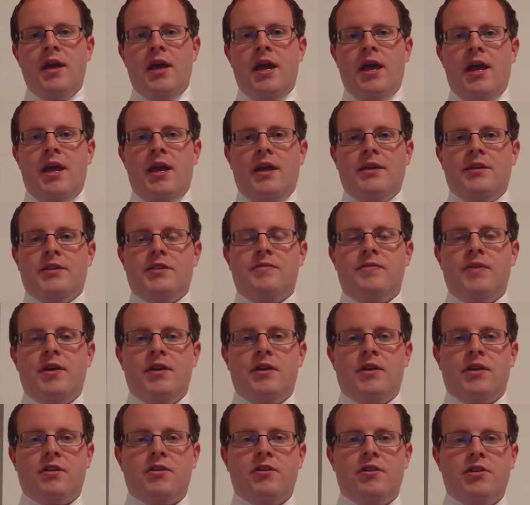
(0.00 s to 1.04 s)
and his
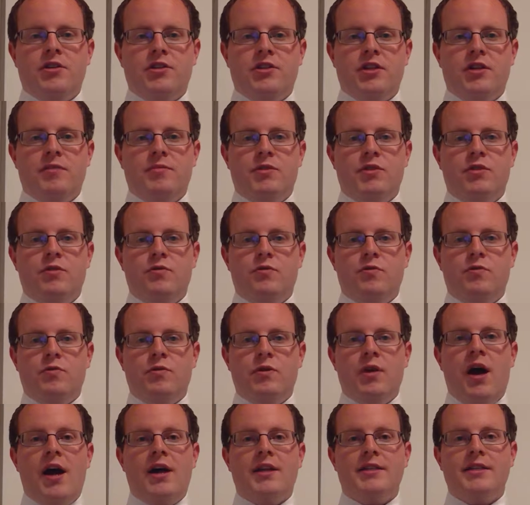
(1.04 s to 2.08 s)
friend encouraged him to
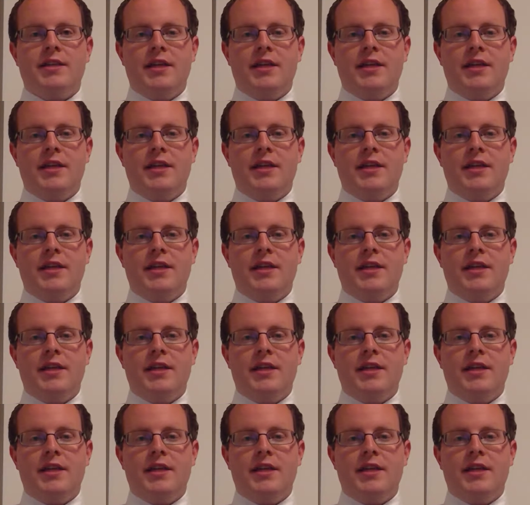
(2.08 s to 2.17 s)
not